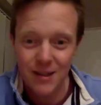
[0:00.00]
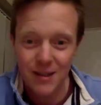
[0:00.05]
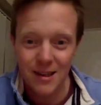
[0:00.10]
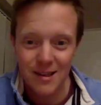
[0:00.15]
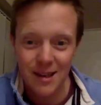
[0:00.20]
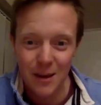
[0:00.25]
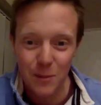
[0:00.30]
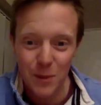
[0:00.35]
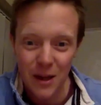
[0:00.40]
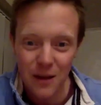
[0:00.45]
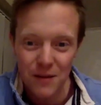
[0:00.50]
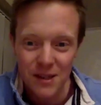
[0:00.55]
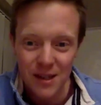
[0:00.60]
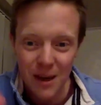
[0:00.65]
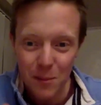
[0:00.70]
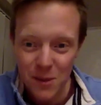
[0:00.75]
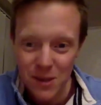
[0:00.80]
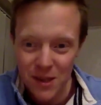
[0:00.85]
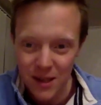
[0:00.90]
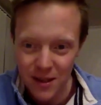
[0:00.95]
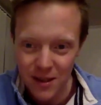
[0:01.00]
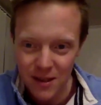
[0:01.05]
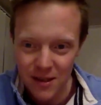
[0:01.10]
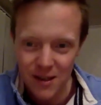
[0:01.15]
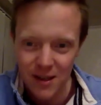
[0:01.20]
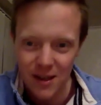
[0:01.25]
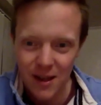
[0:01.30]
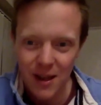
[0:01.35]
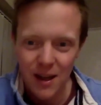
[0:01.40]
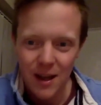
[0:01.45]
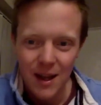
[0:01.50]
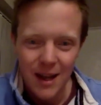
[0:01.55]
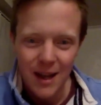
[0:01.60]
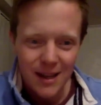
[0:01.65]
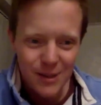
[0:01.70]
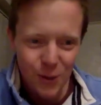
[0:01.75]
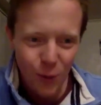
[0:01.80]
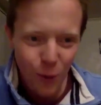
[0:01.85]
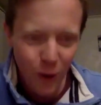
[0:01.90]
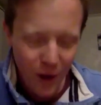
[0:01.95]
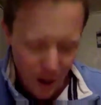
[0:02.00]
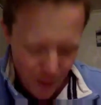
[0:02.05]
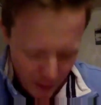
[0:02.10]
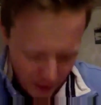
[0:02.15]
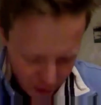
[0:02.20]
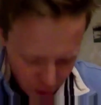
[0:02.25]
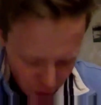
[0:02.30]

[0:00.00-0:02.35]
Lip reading: It's somebody of substance. It's talking about